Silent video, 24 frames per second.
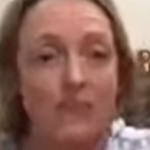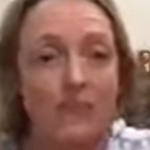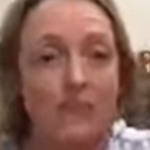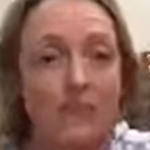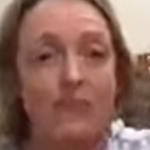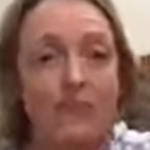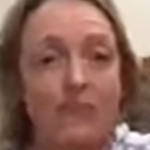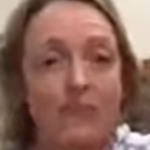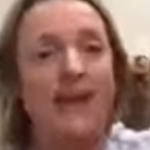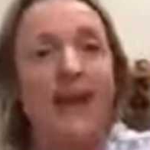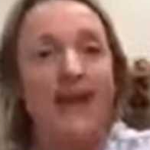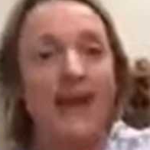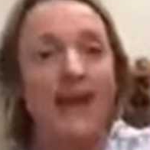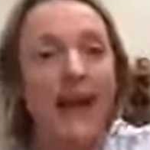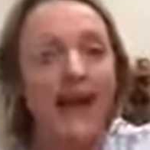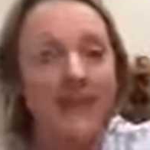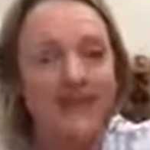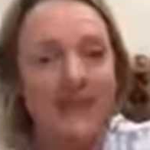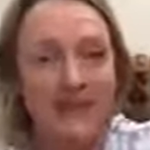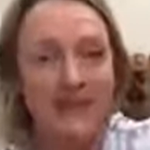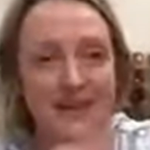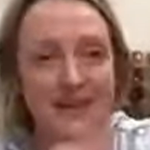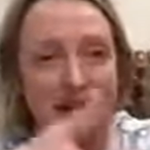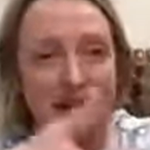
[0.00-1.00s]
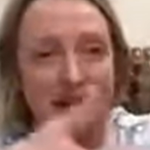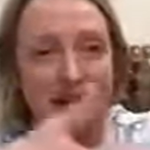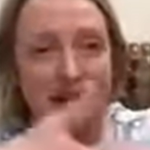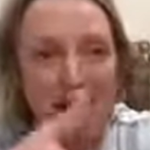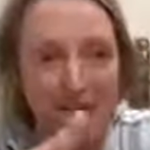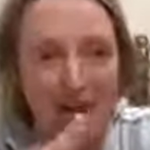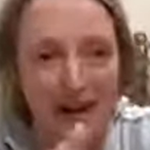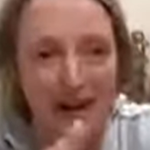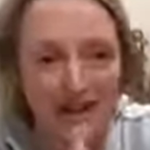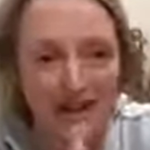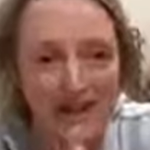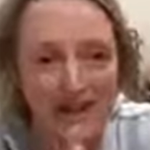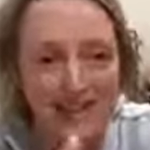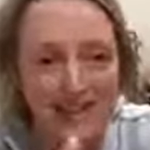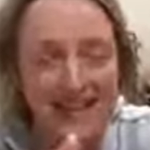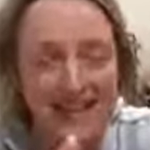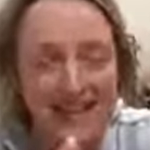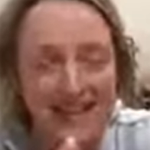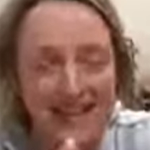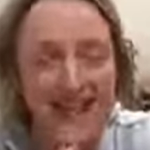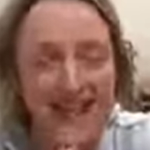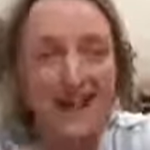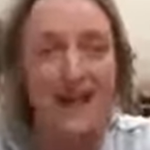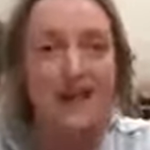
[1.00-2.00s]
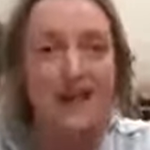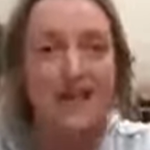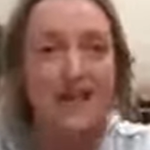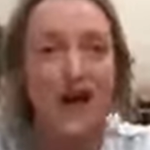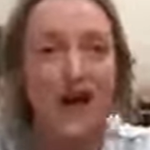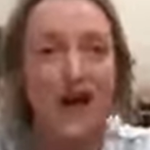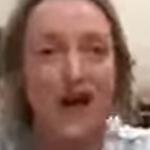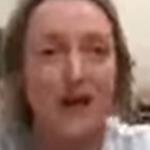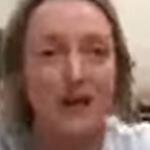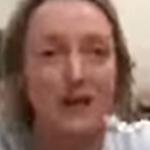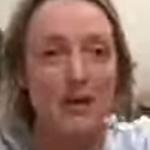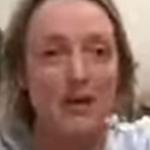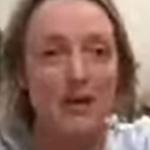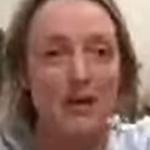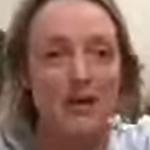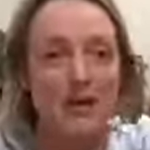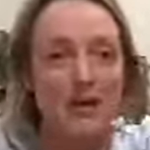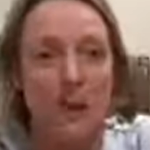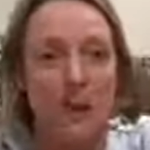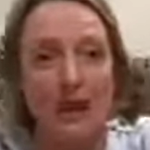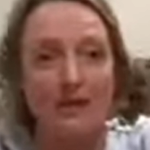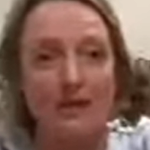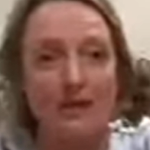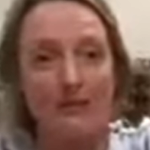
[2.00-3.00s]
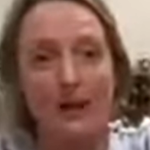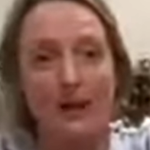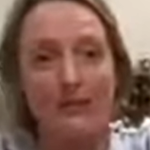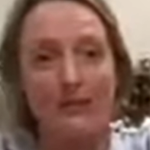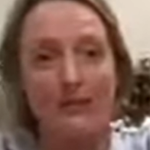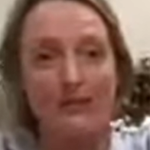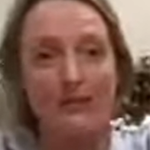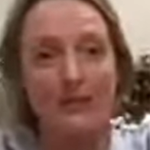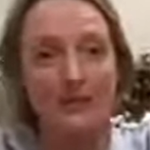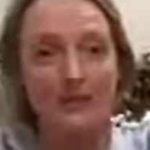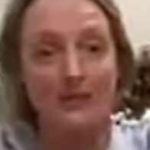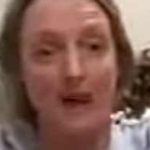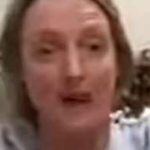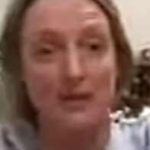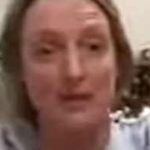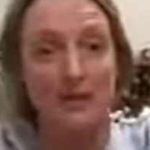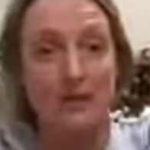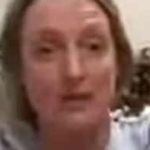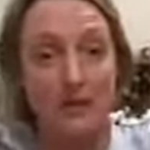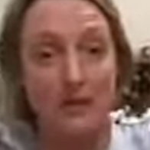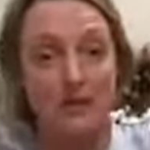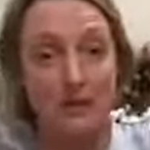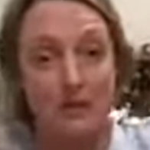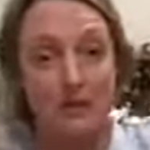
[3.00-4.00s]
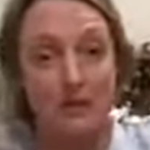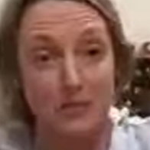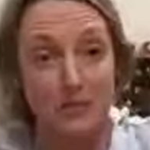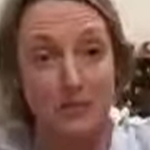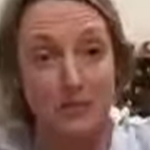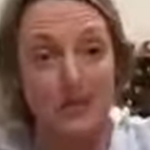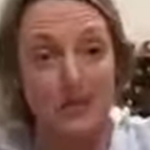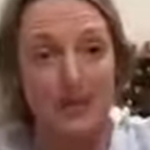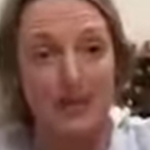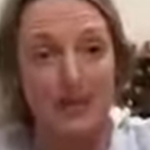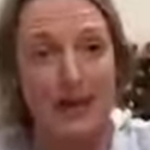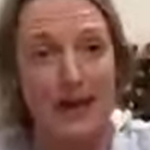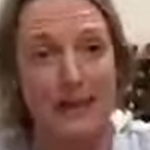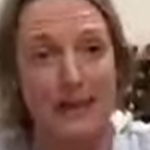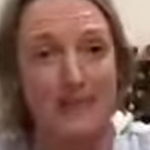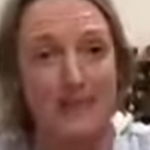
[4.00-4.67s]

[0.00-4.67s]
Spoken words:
Exhale, curl pelvis. Thigh bones away from hips. Belly muscles, pull them down.